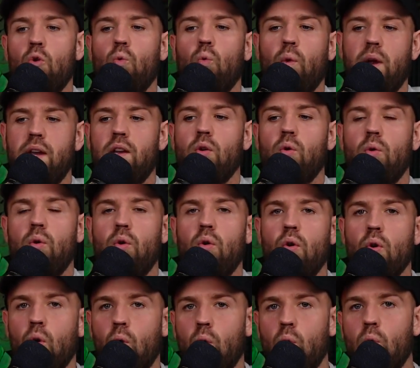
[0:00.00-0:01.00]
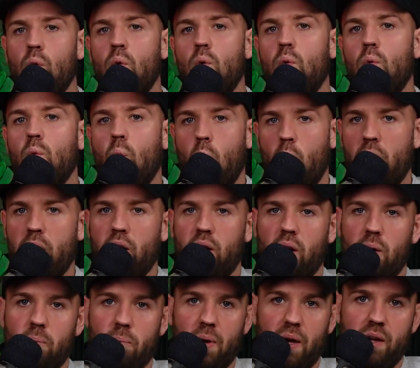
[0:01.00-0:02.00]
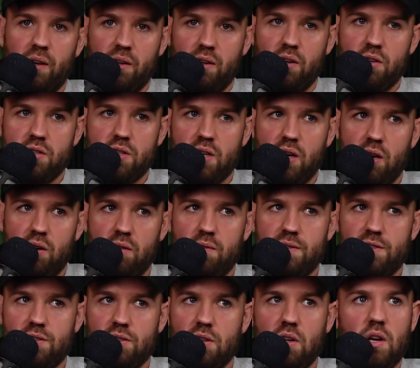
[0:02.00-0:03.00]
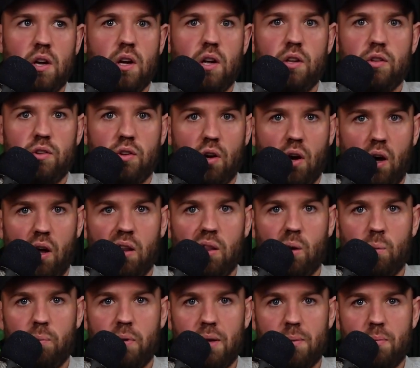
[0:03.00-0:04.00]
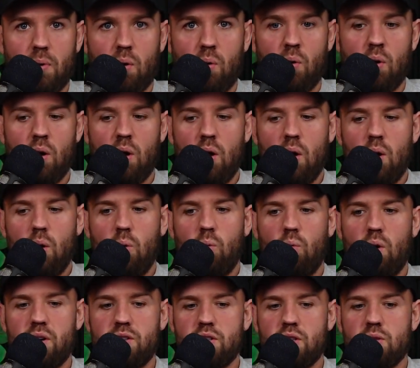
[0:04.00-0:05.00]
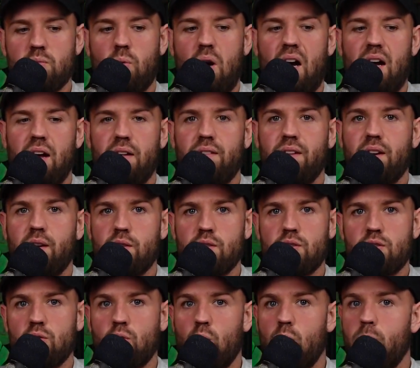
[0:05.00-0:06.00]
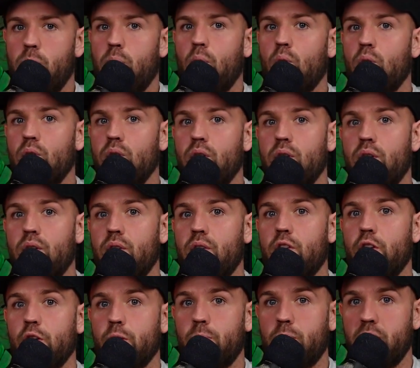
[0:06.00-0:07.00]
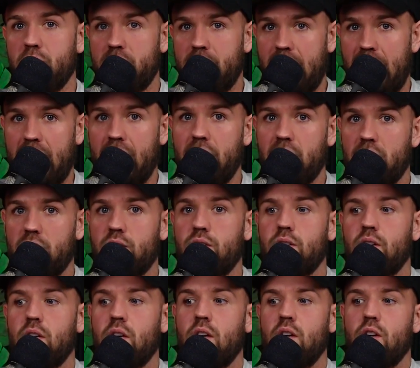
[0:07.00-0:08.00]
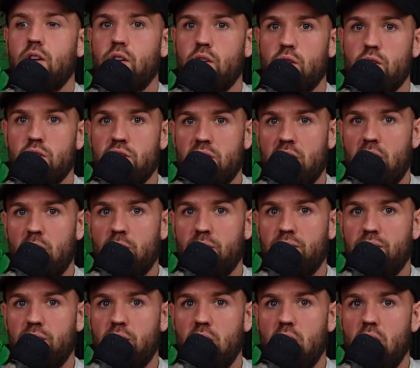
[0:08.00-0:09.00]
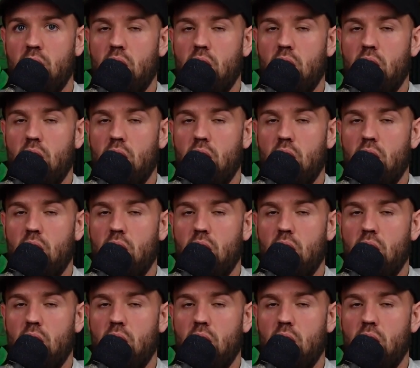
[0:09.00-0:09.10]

We don't know we are comparing ourselves to other people, which is why I think it's so important to protect yourself.